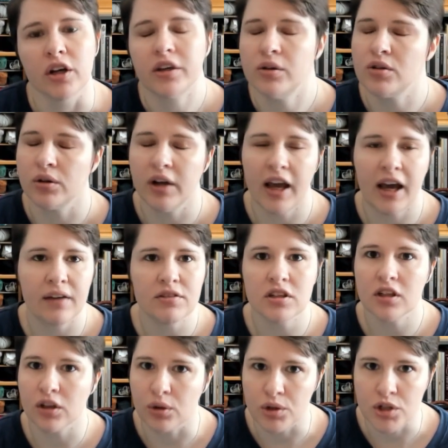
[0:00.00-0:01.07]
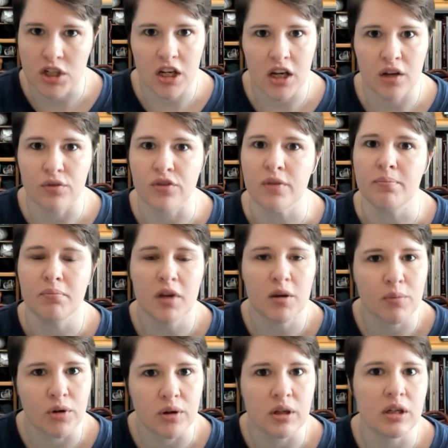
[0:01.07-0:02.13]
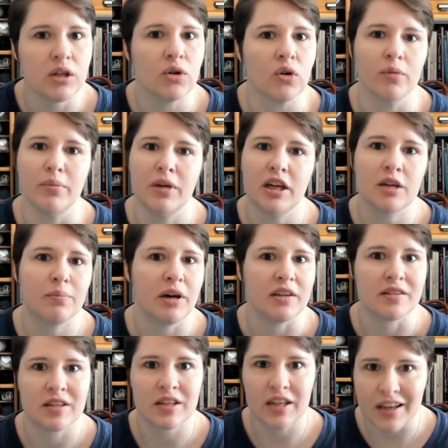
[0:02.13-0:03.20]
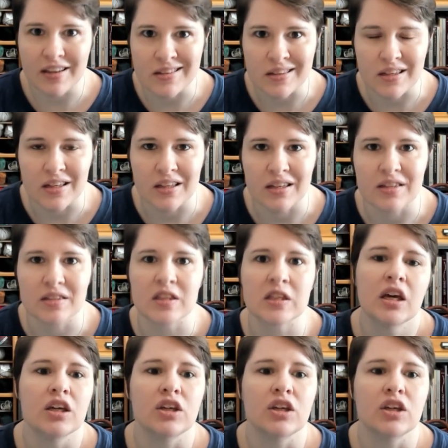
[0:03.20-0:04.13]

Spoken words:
you don't have to negotiate from memory or make best guesses.